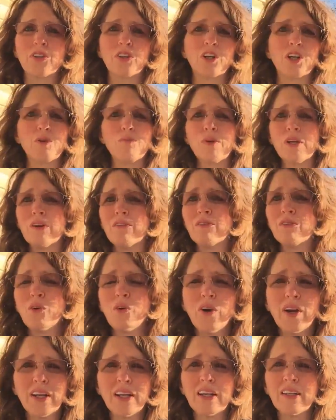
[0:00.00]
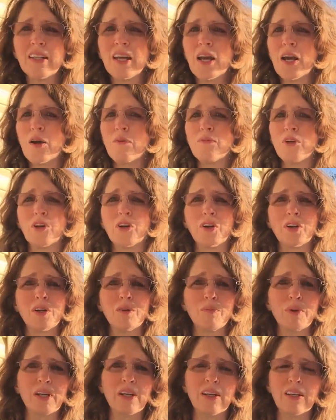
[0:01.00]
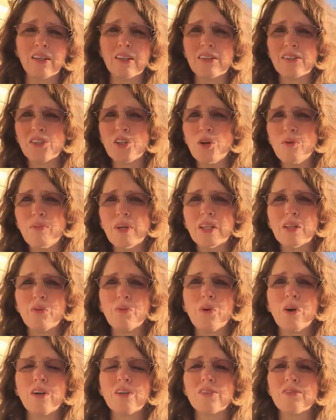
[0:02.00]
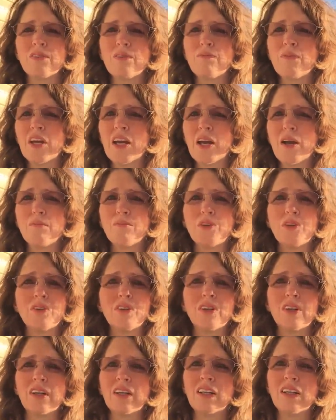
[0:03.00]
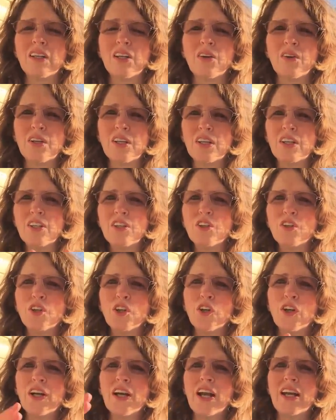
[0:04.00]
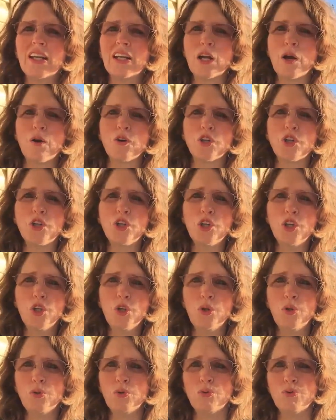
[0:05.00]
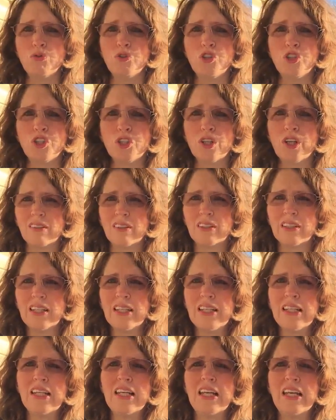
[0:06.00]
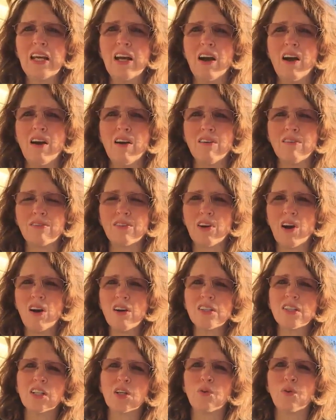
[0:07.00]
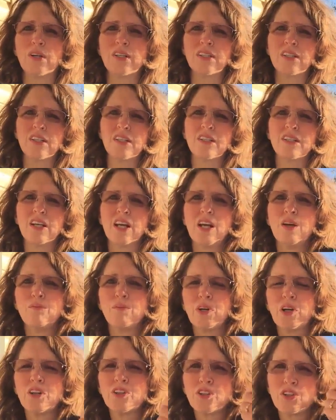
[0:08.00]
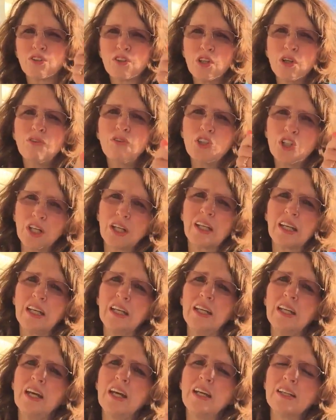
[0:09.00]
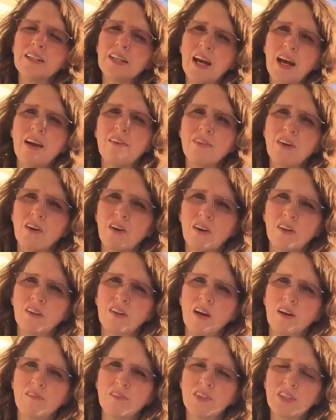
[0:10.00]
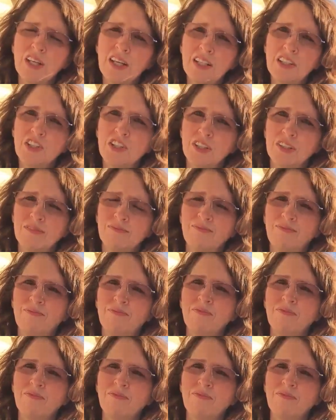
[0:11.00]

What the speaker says: You're going to be avoiding them. You're going to be assuming the worst from them. You're creating a huge litany of consequences because you're too chicken to have the hard conversation.